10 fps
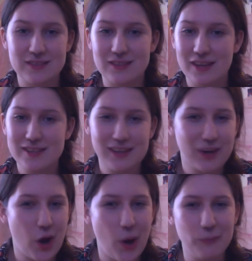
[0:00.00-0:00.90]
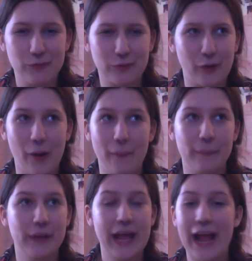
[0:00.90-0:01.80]
doesn't come
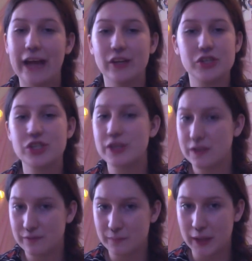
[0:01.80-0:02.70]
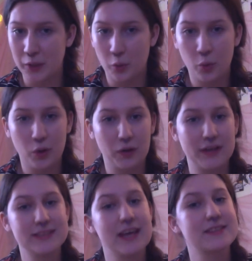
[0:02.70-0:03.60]
from an achievement or
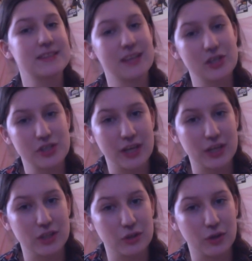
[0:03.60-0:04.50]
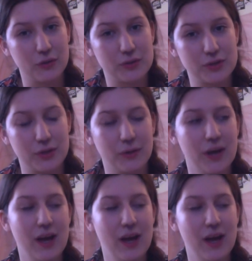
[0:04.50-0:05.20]
a destination that you go to.